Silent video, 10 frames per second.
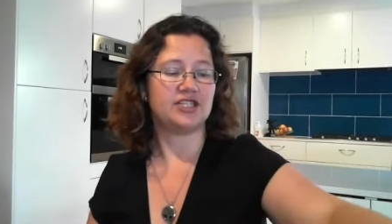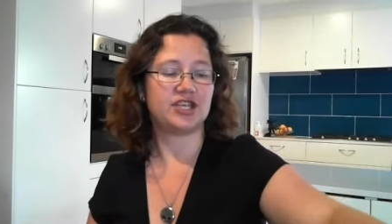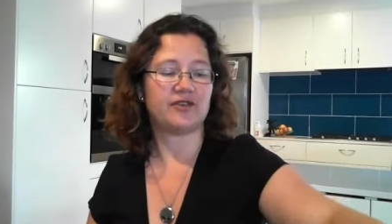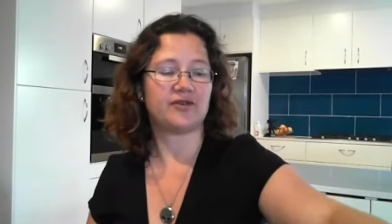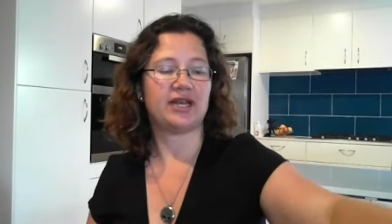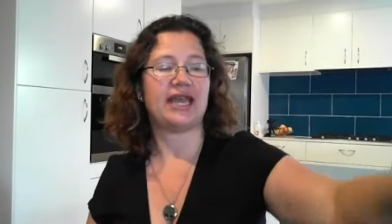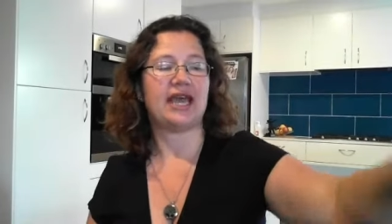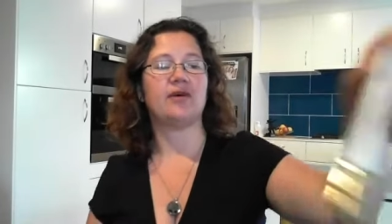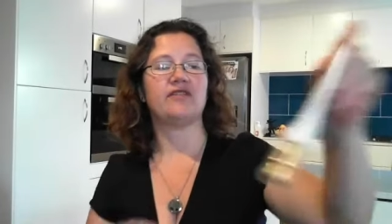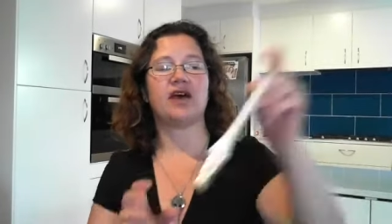Generally,
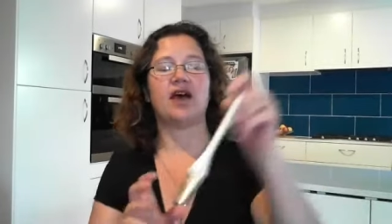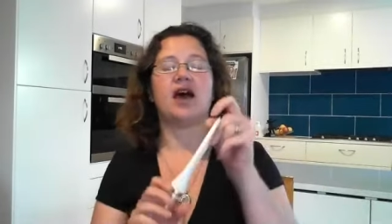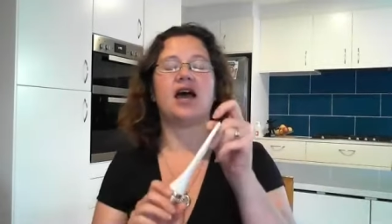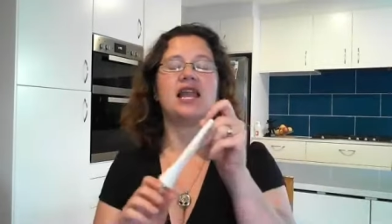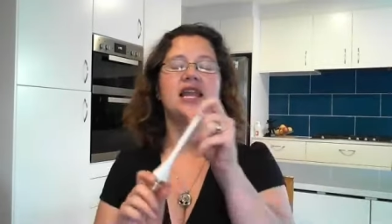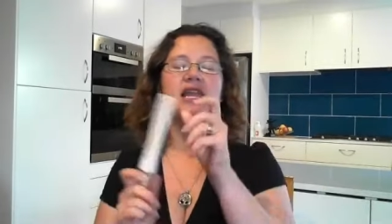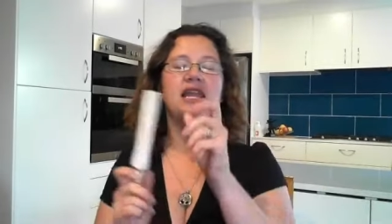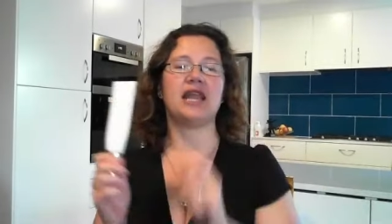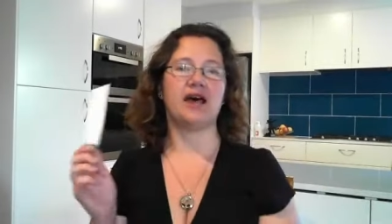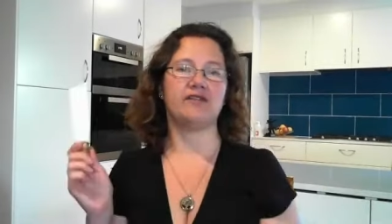however, I
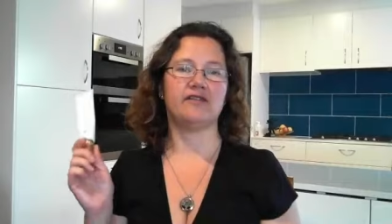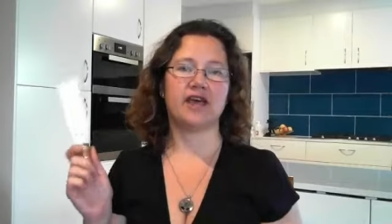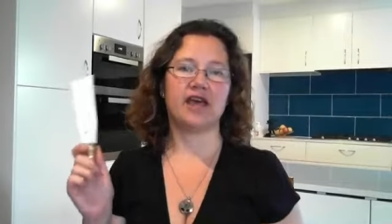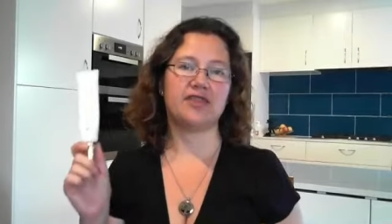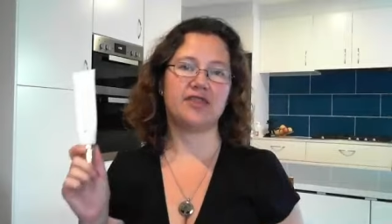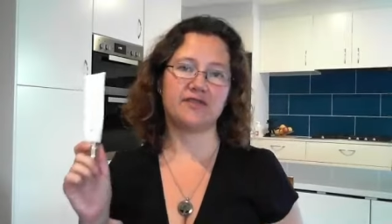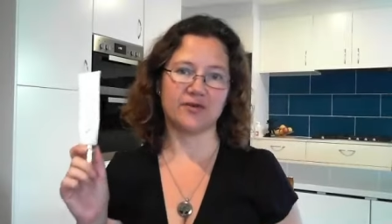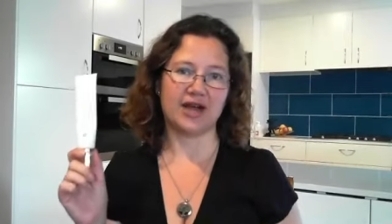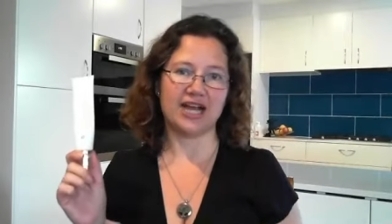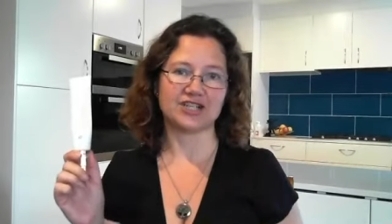love the
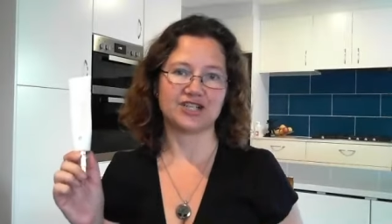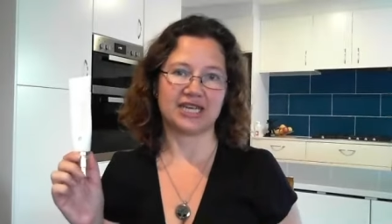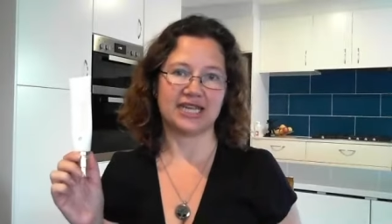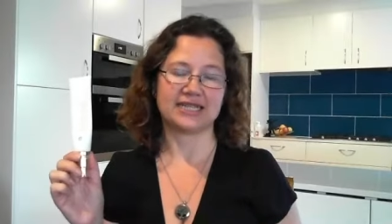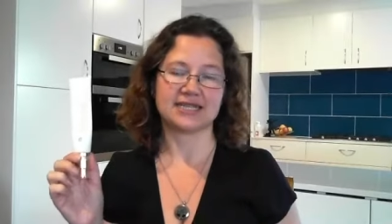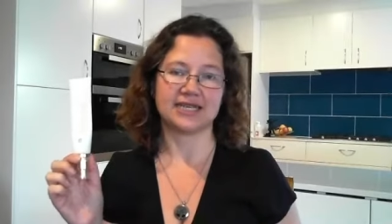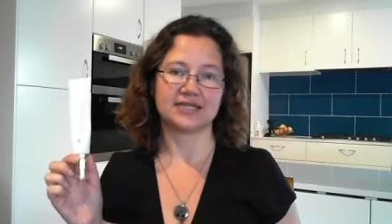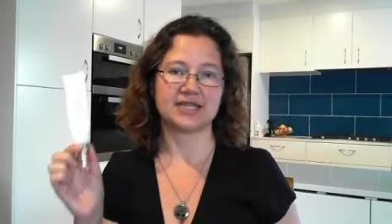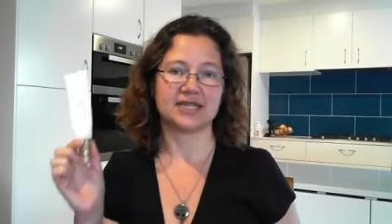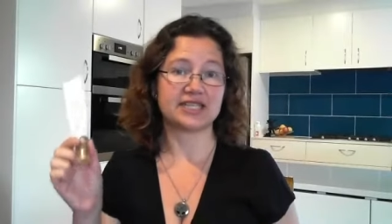Virage cleanser.
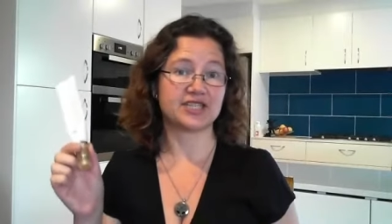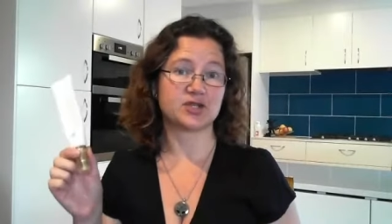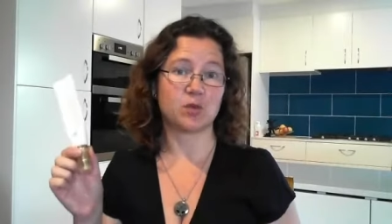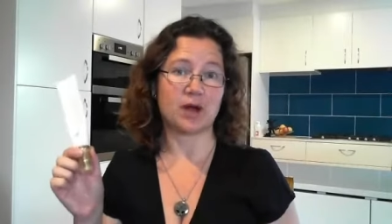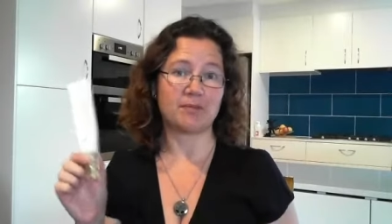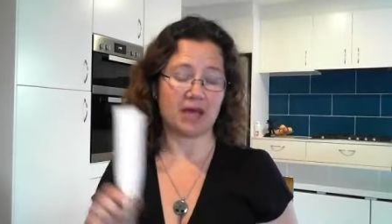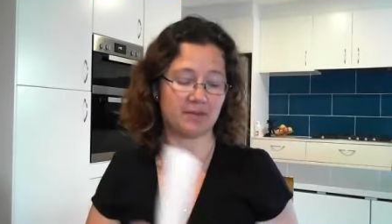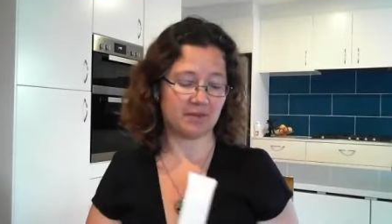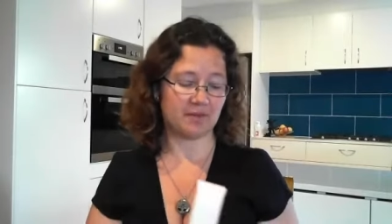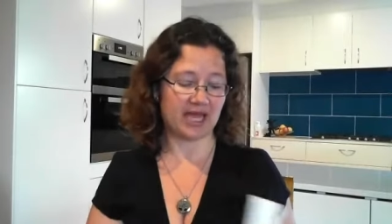So that's just 1
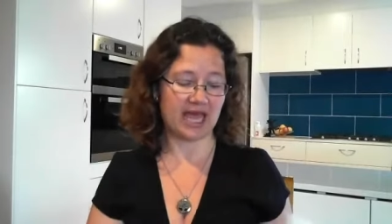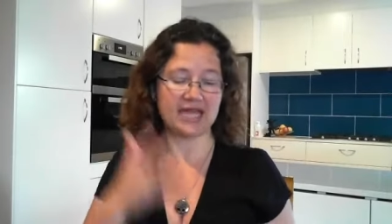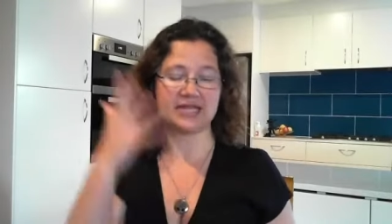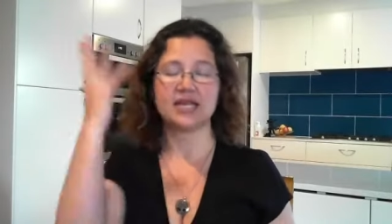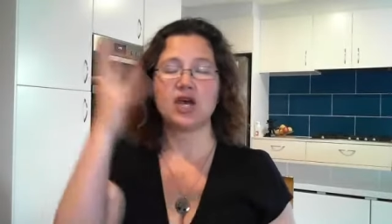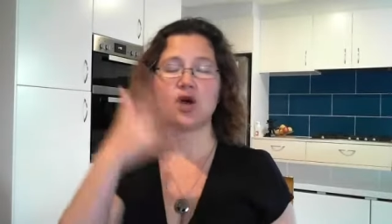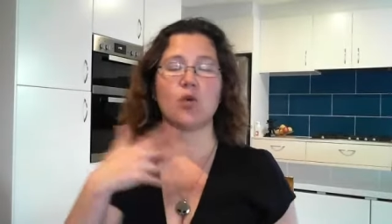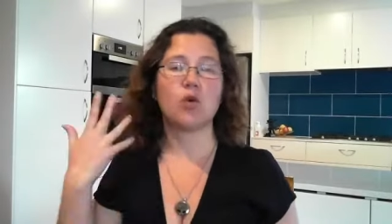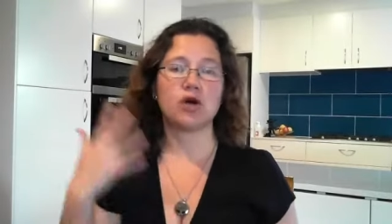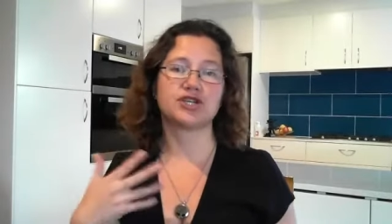pump in my hand,
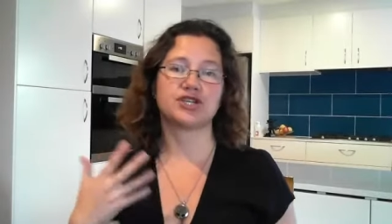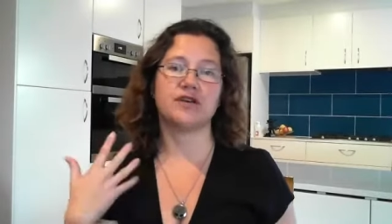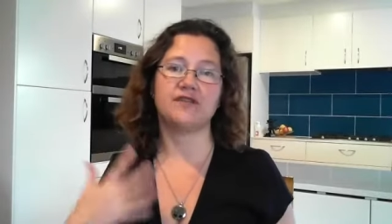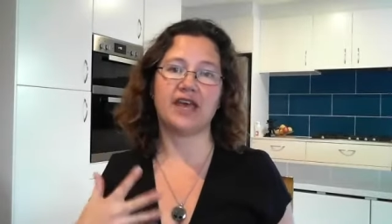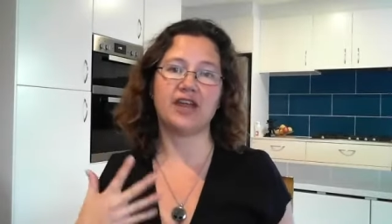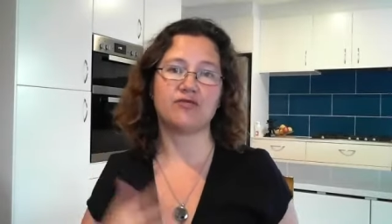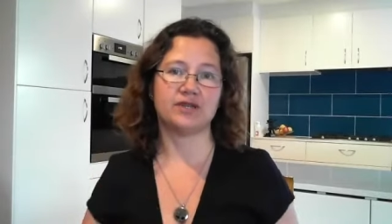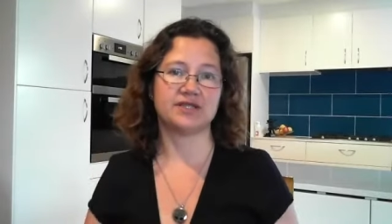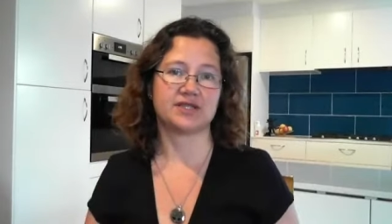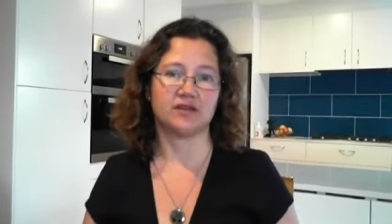washed over and
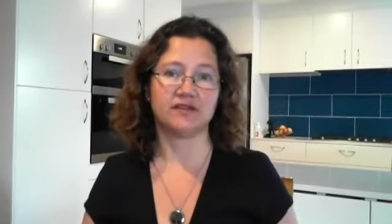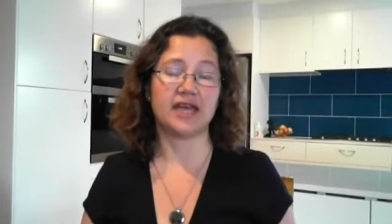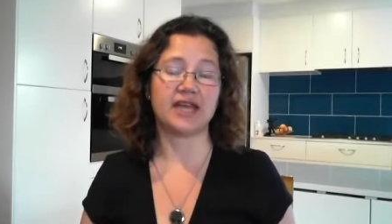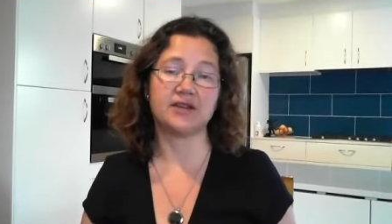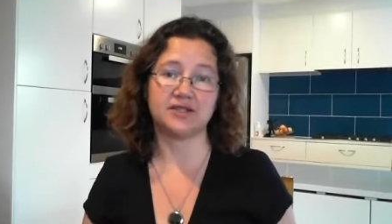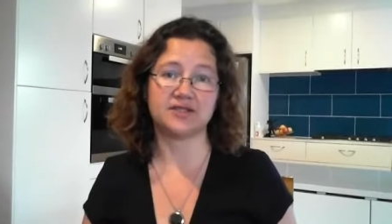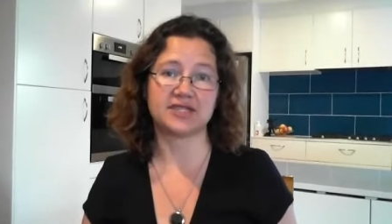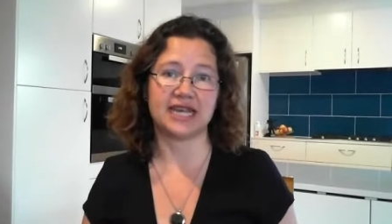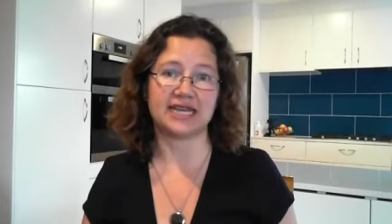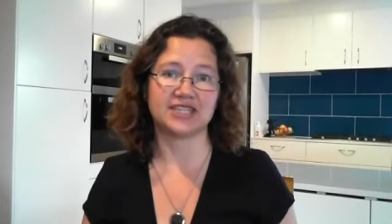rinsed off, and I'll use
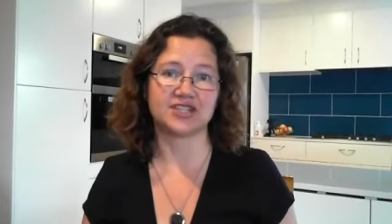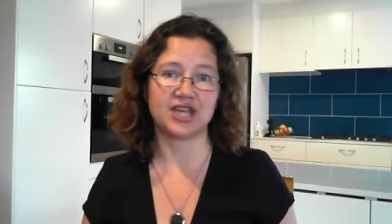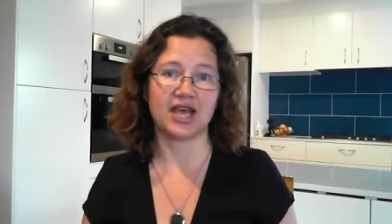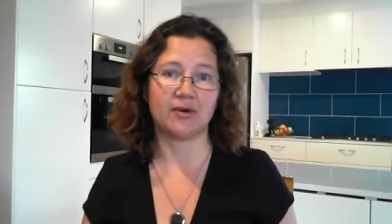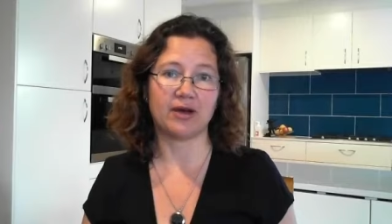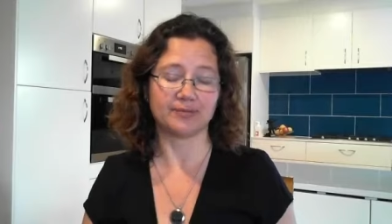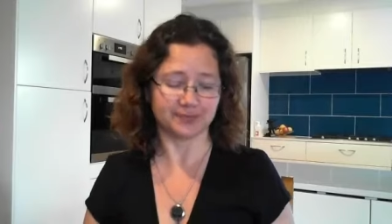that in the shower.